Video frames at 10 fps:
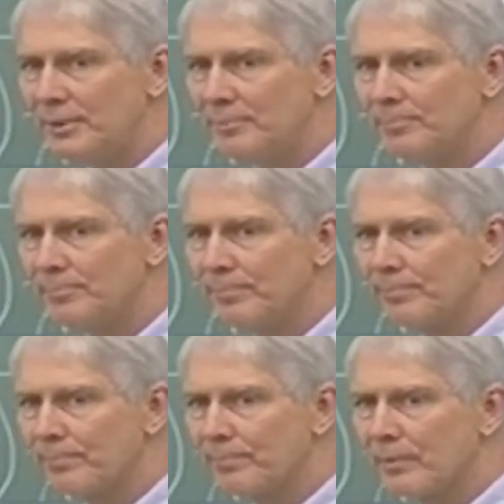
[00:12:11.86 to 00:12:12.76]
And
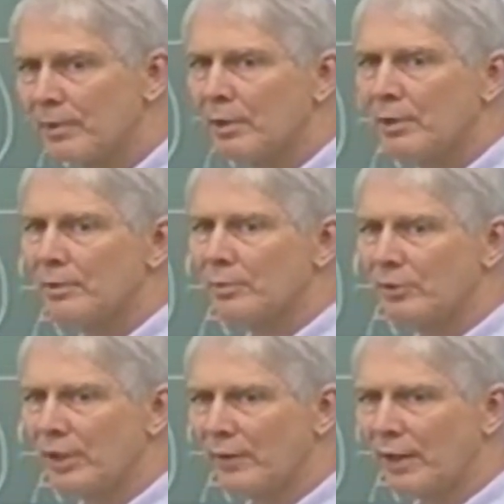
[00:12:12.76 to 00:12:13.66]
we'll
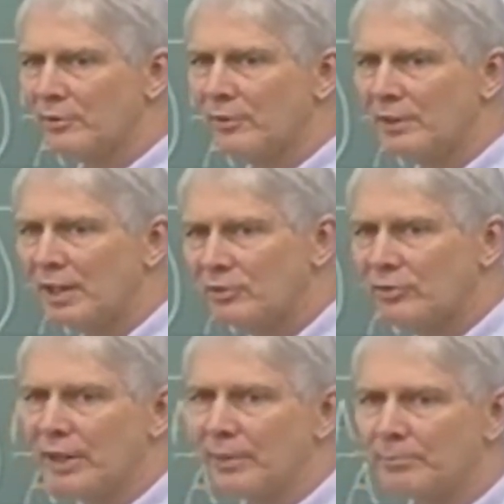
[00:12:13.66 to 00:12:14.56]
take that to the next
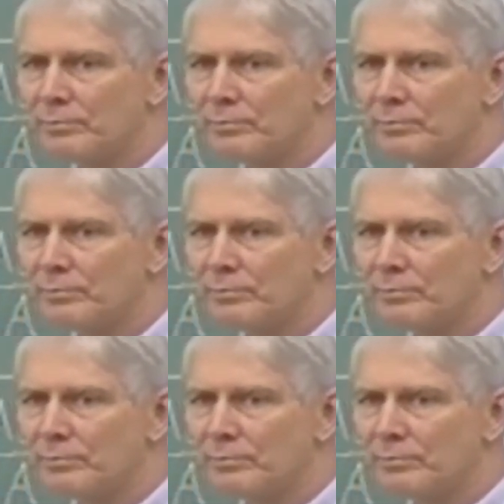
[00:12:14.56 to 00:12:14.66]
step.